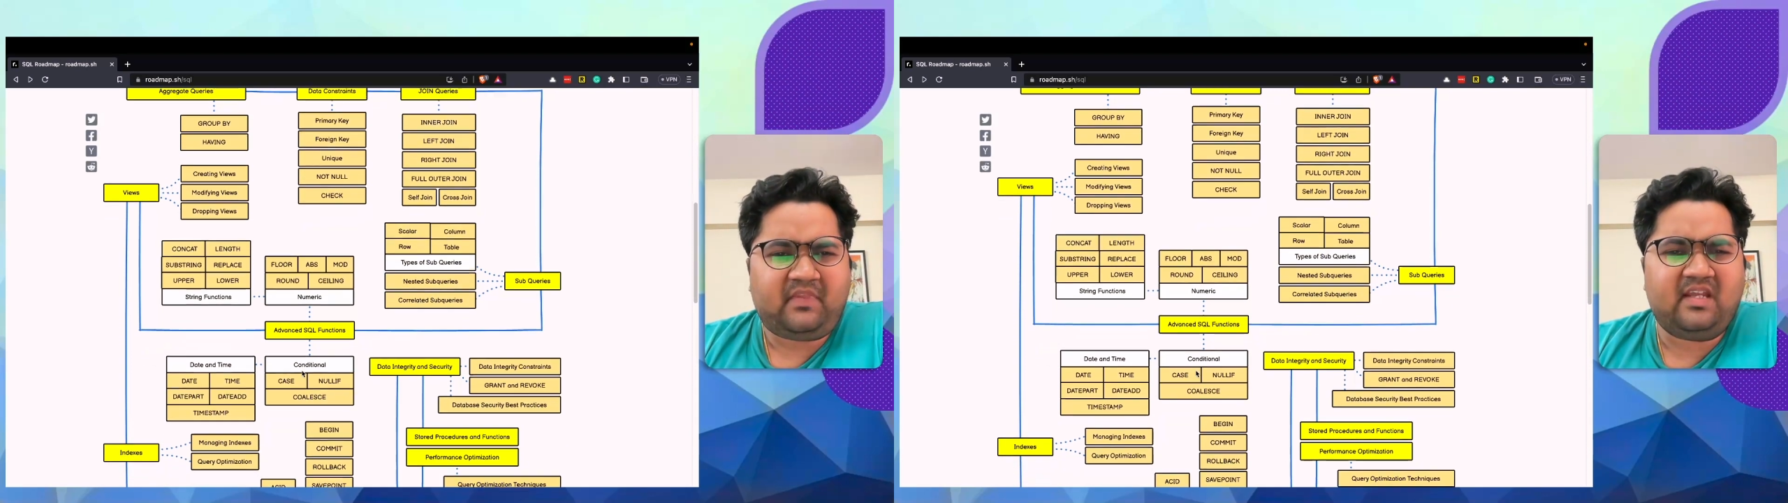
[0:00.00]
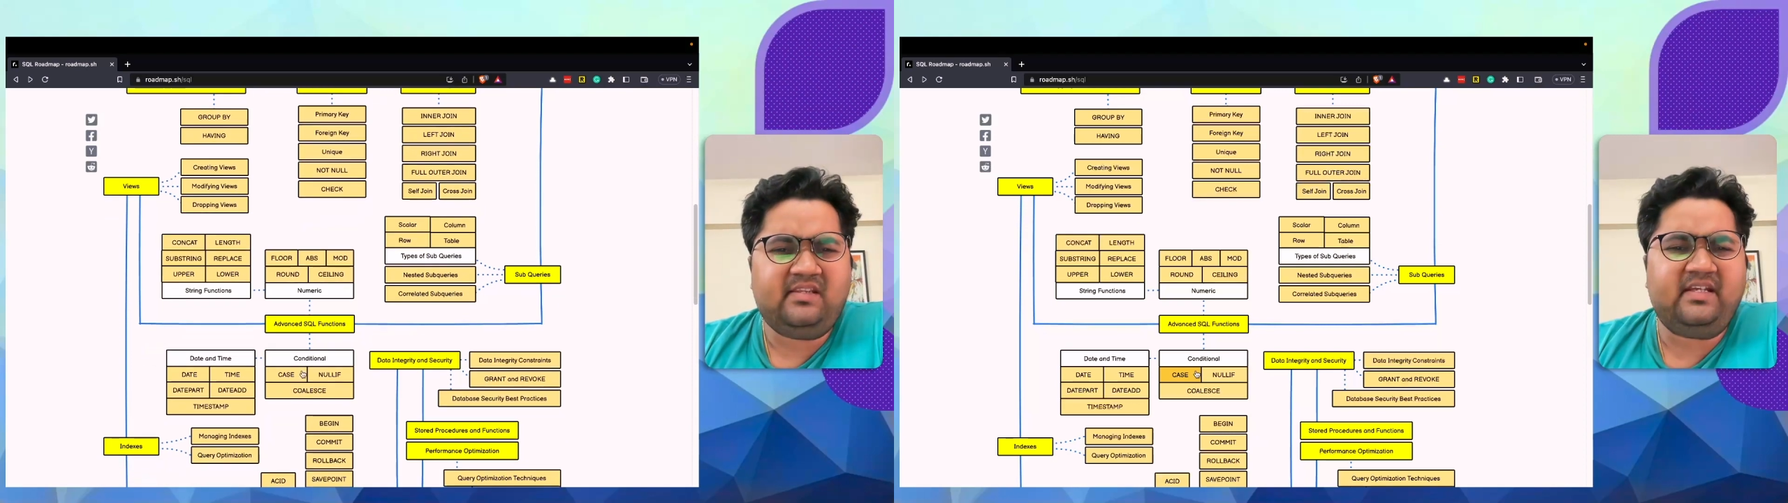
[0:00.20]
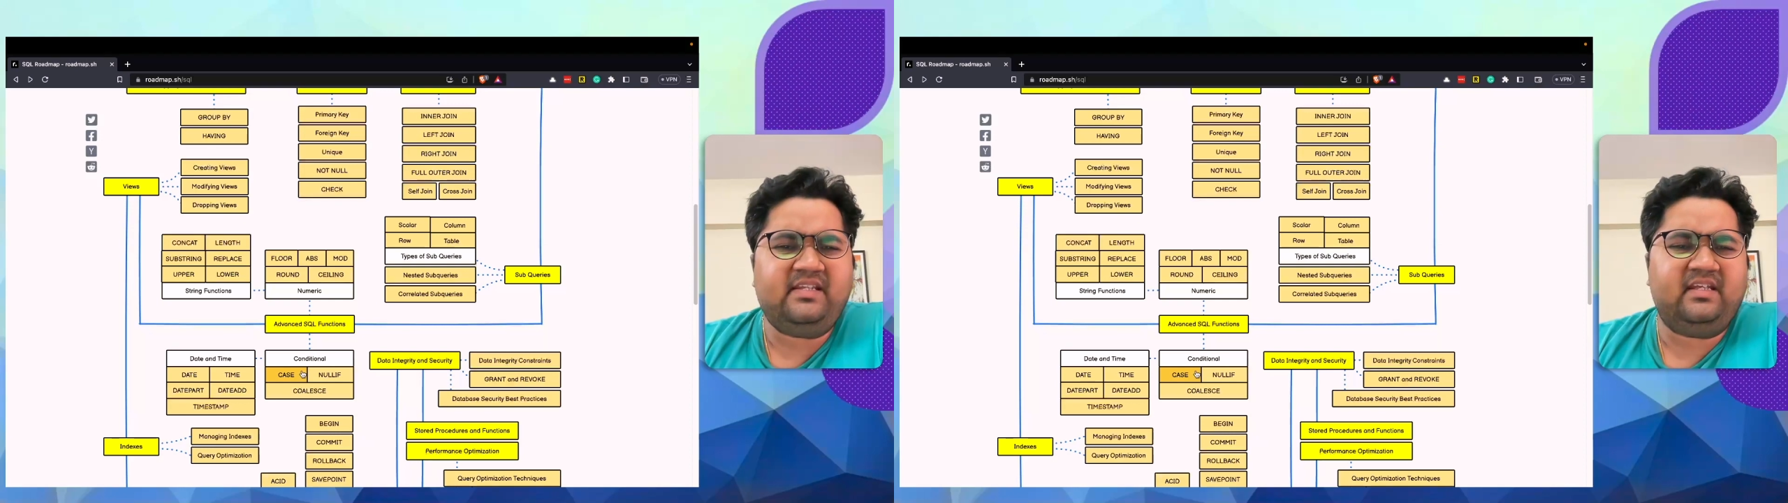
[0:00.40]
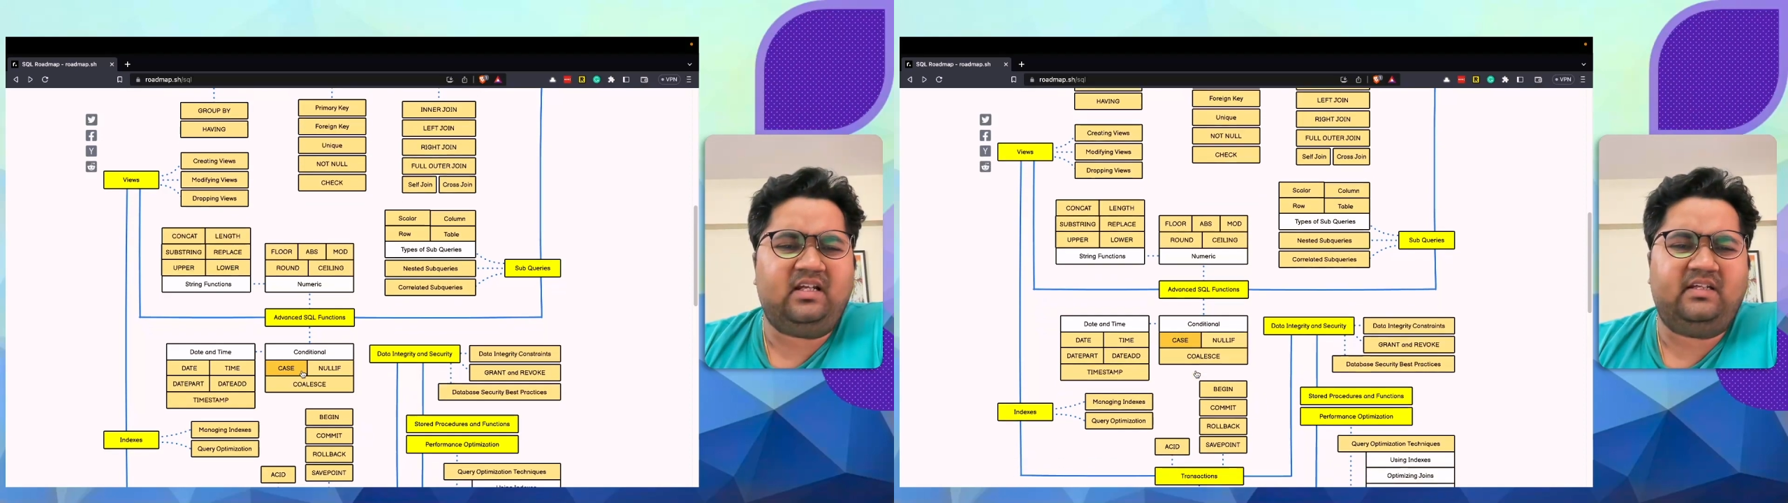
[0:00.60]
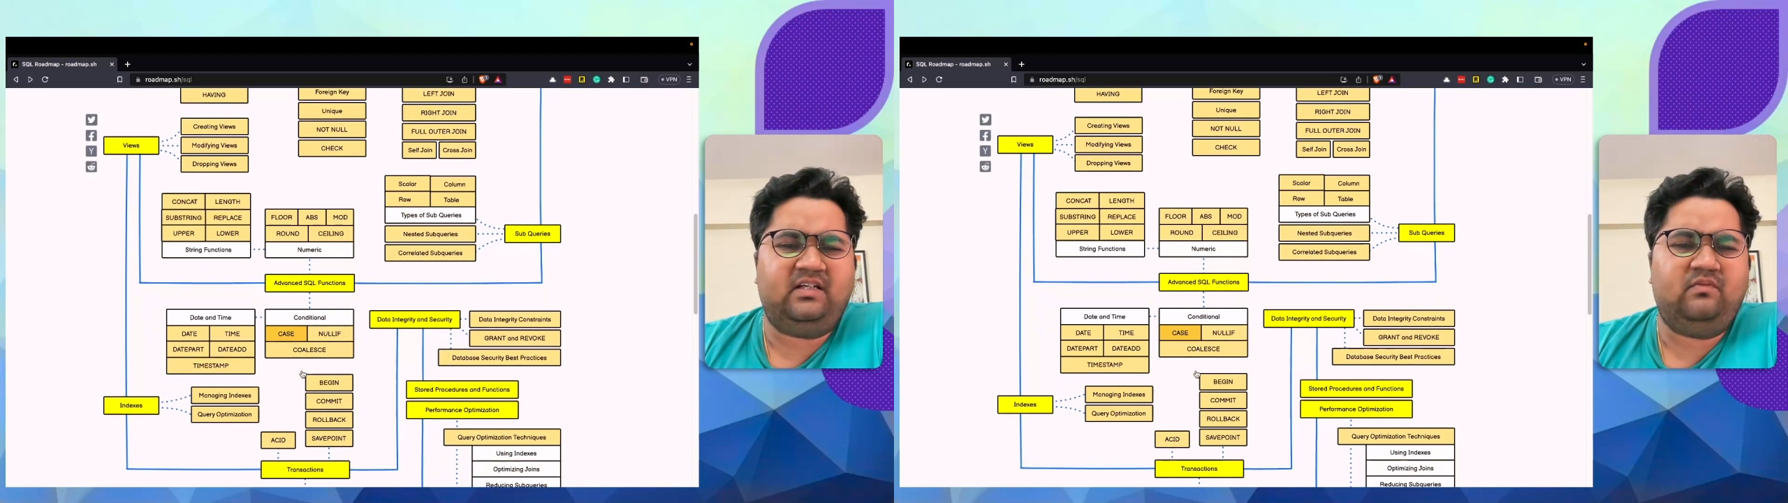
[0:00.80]
And then there
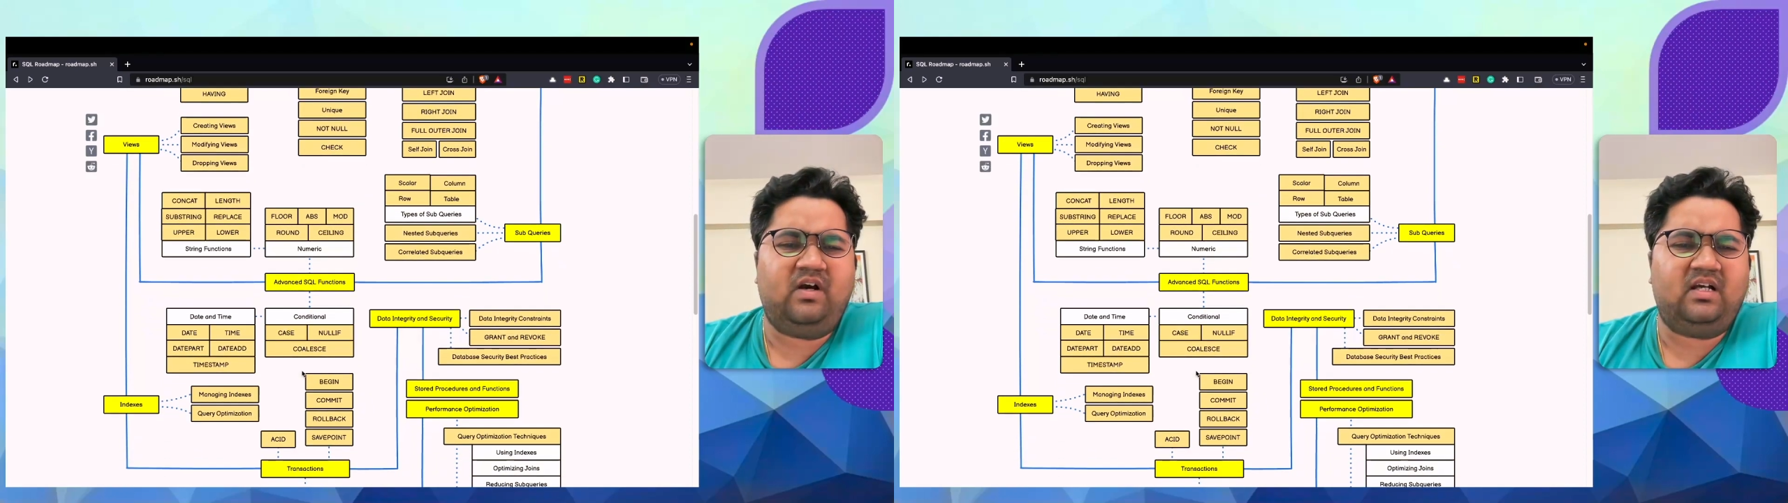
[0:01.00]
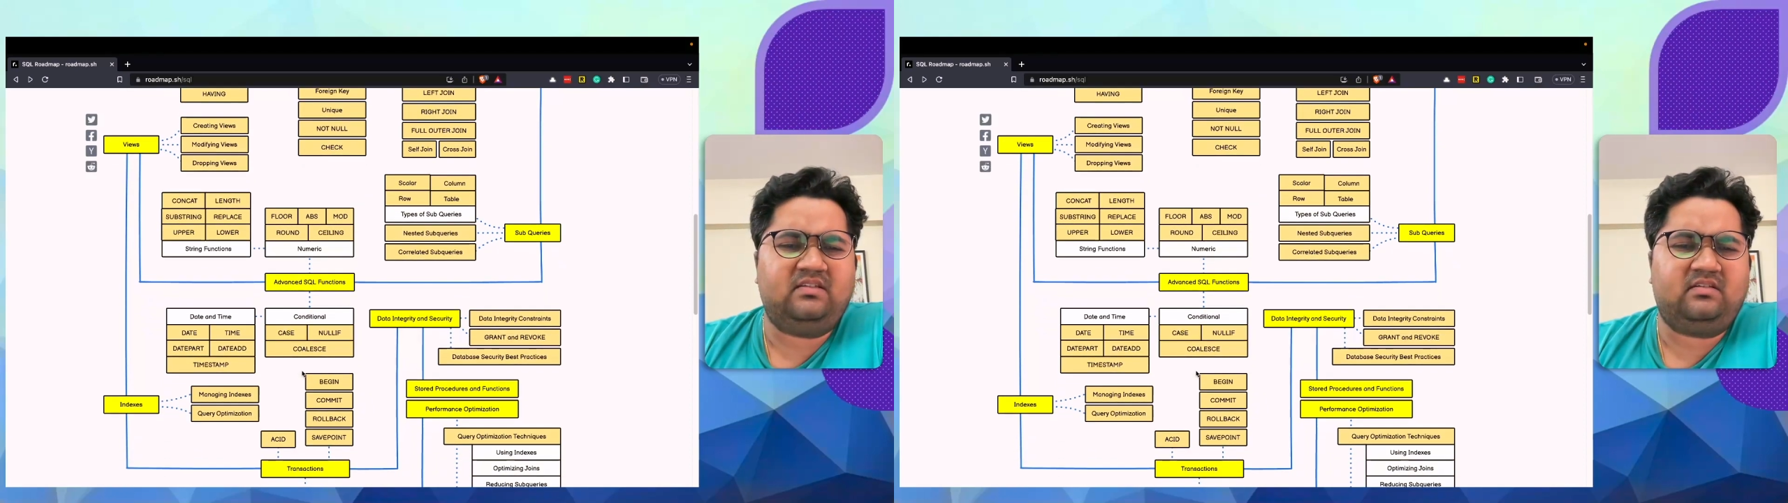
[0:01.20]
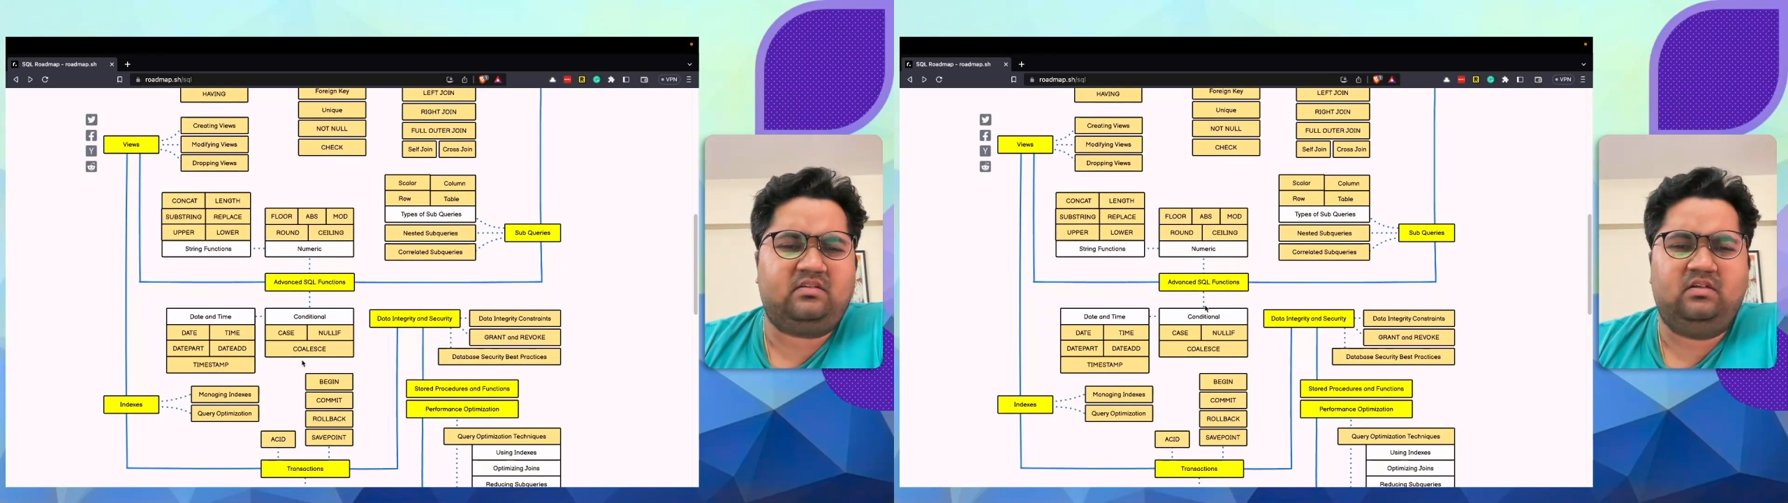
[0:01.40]
are advanced